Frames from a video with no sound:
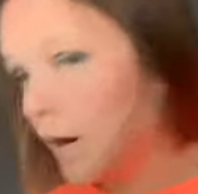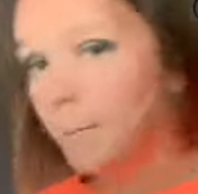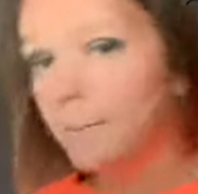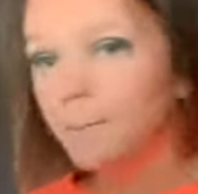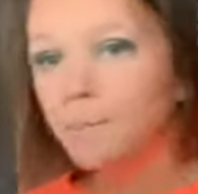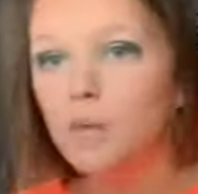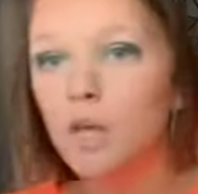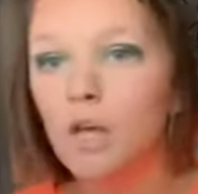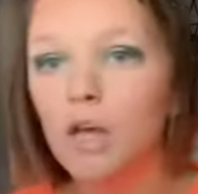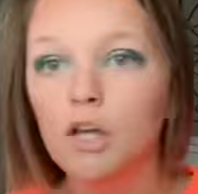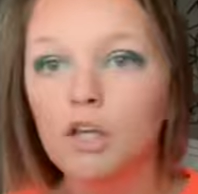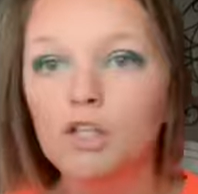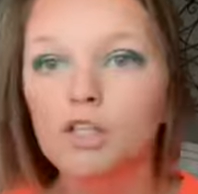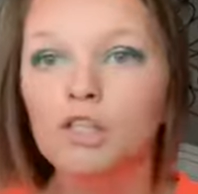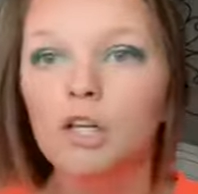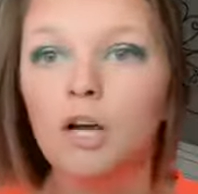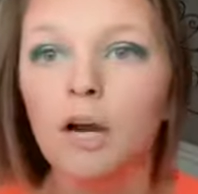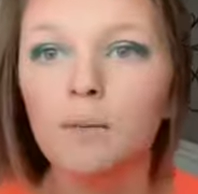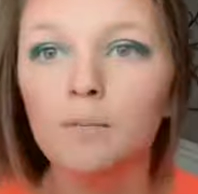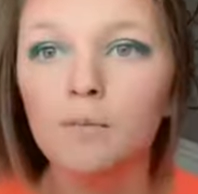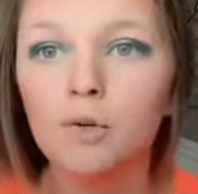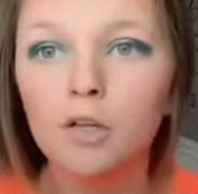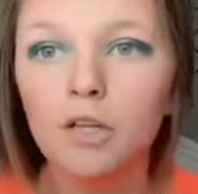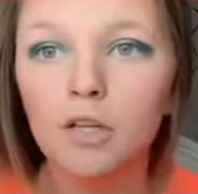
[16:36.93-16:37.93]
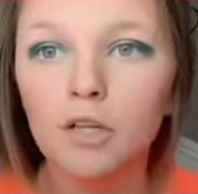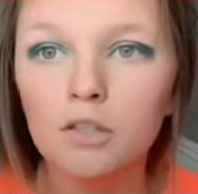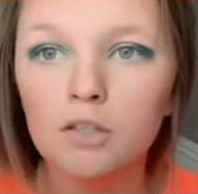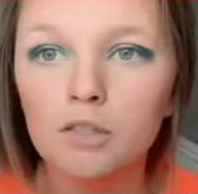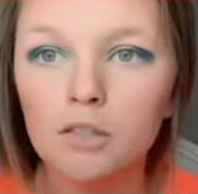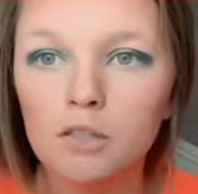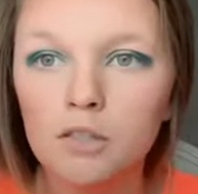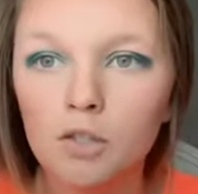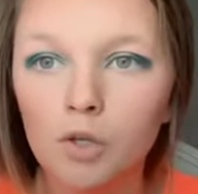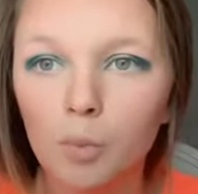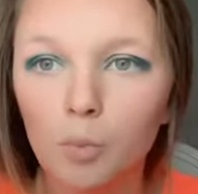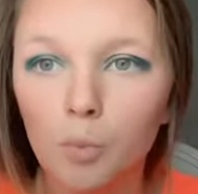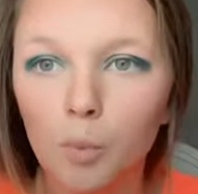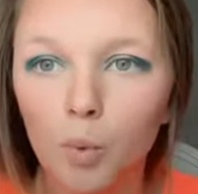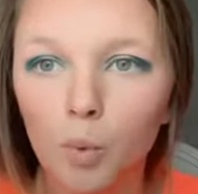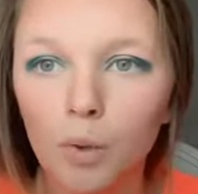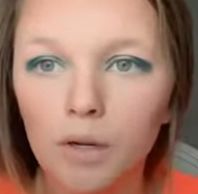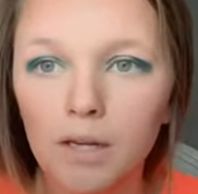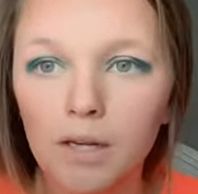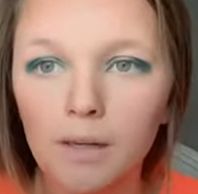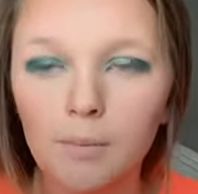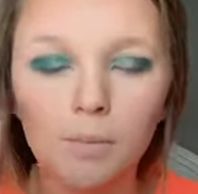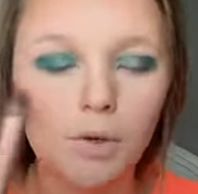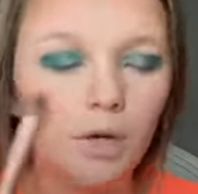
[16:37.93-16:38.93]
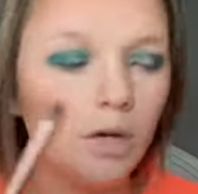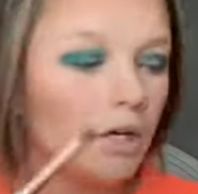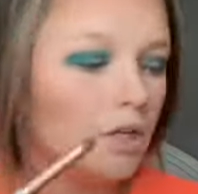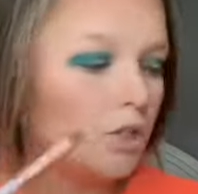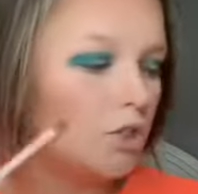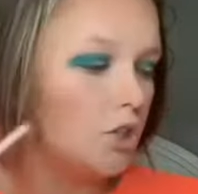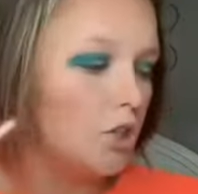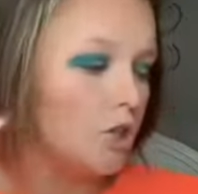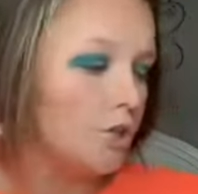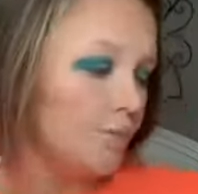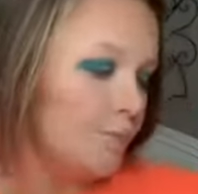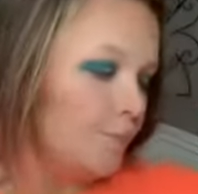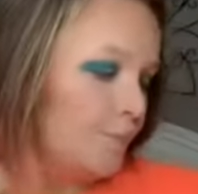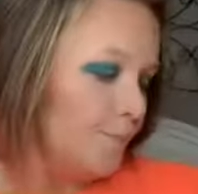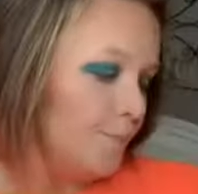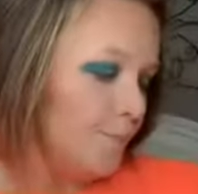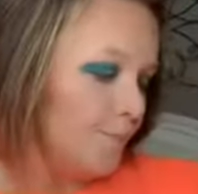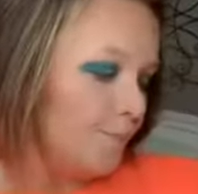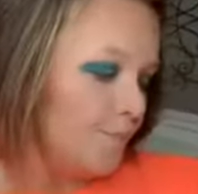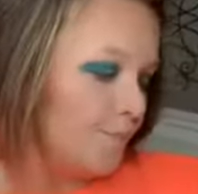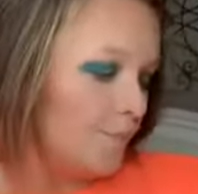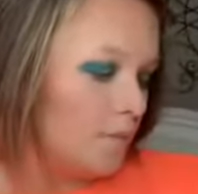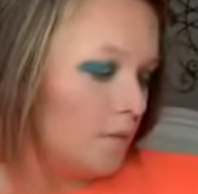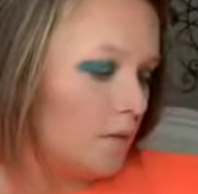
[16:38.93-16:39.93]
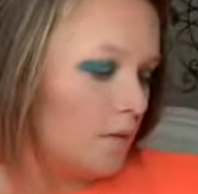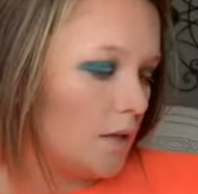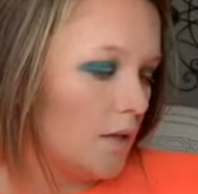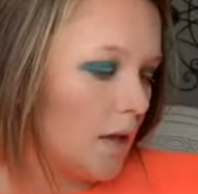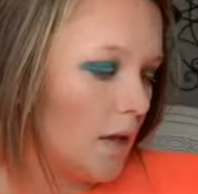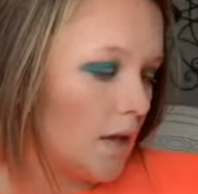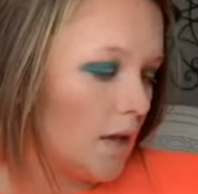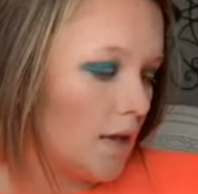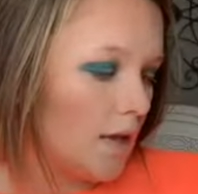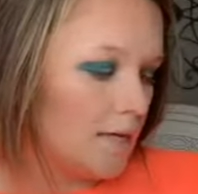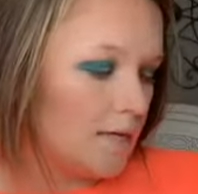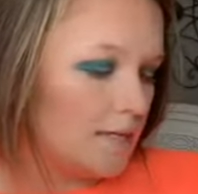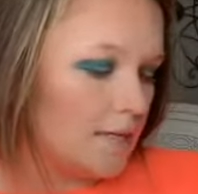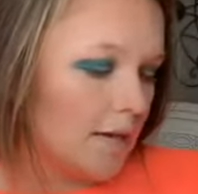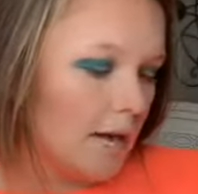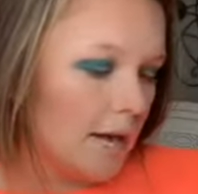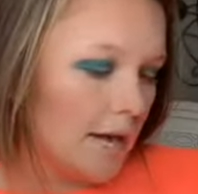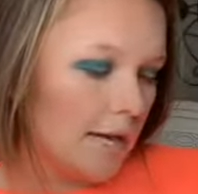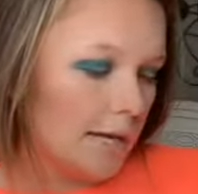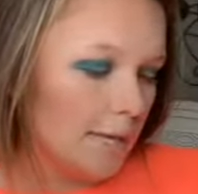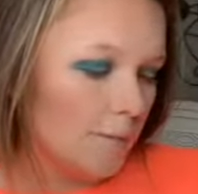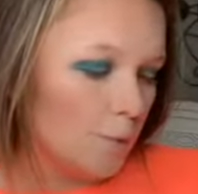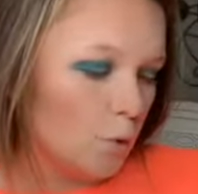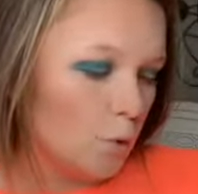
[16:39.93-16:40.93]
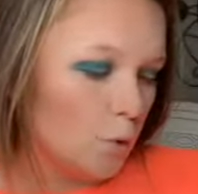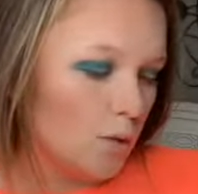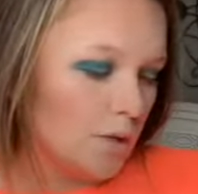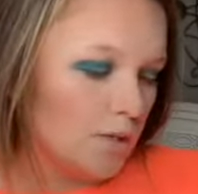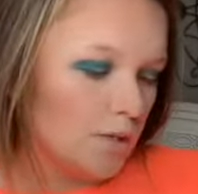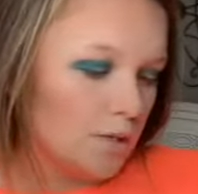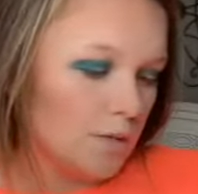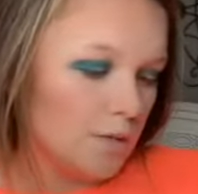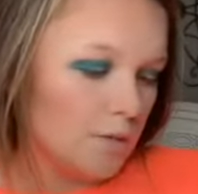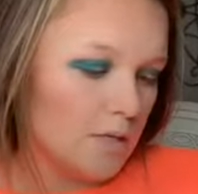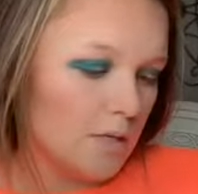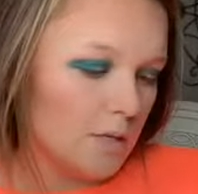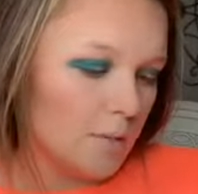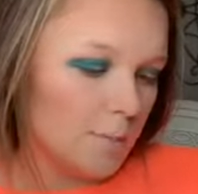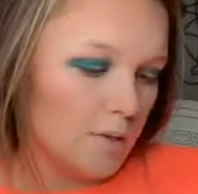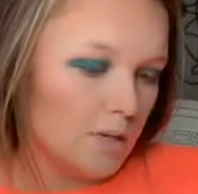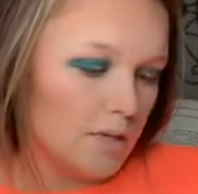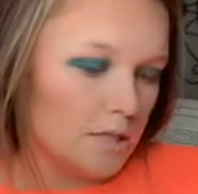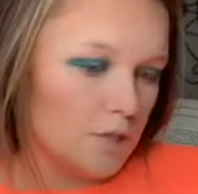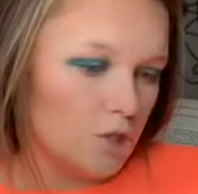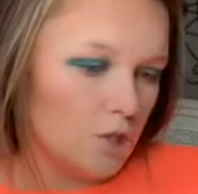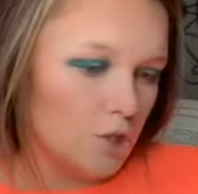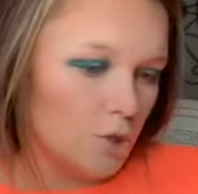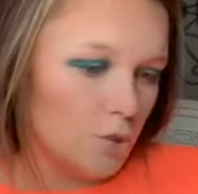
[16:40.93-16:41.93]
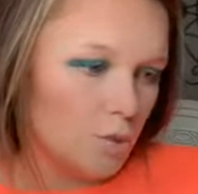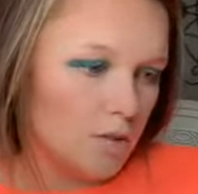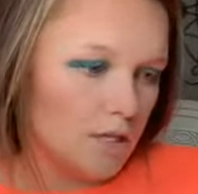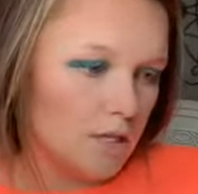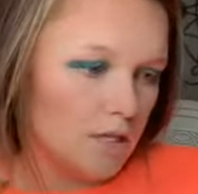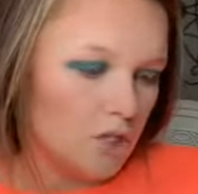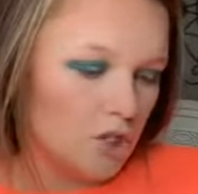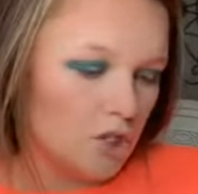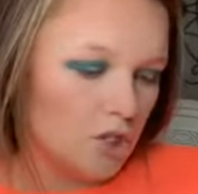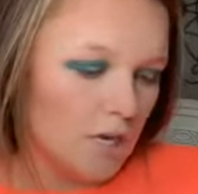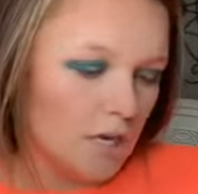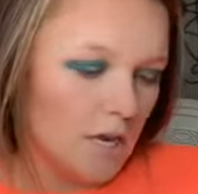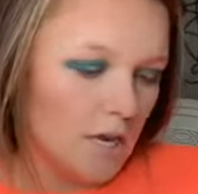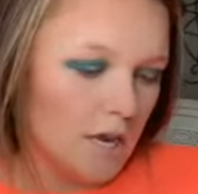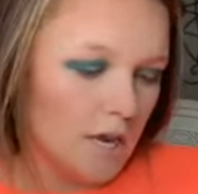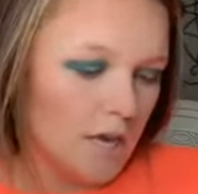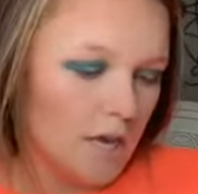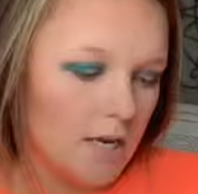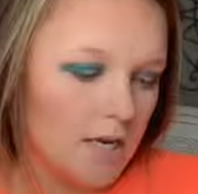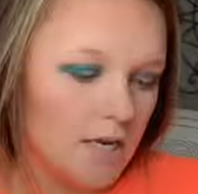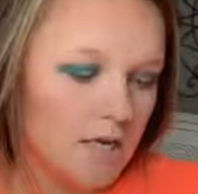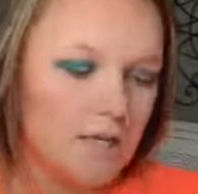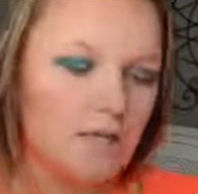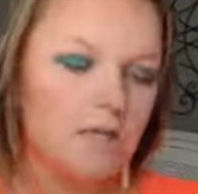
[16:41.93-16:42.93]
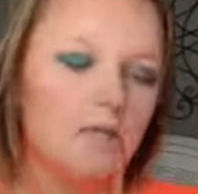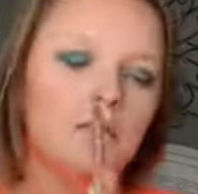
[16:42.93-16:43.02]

right, so I'm gonna use this little pointed brush and I am going to dip into the shade,